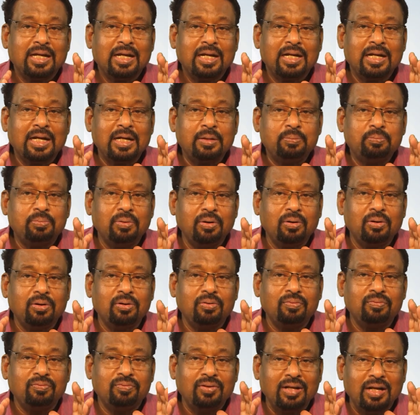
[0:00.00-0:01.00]
Red Bull
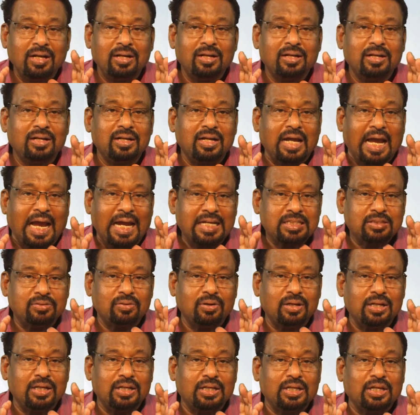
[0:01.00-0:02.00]
will
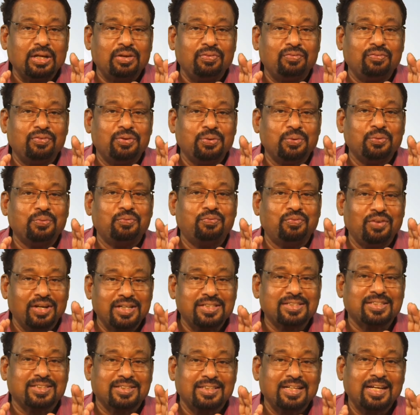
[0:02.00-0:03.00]
actually give you
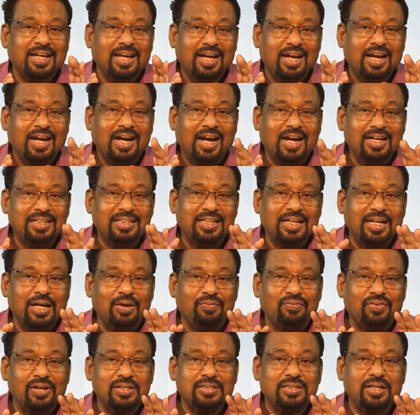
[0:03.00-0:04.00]
wings, and the
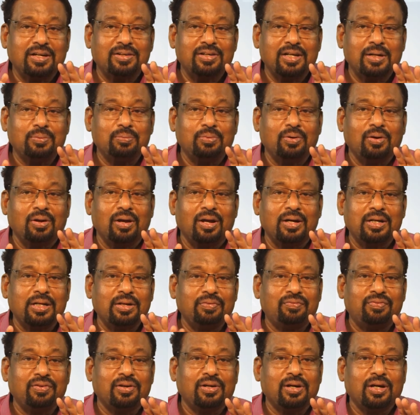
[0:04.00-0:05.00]
effects of Red Bull are
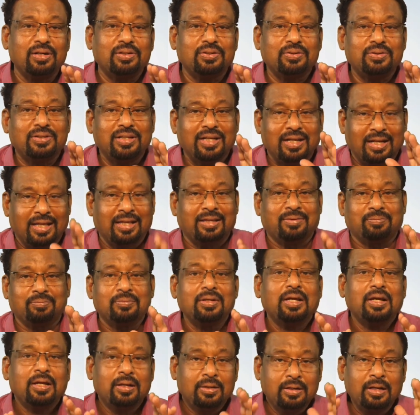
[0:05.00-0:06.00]
difficult to deny.
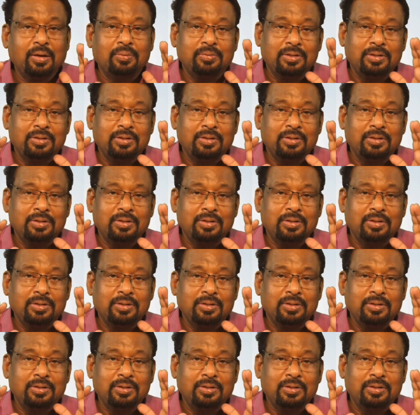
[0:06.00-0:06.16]
Now,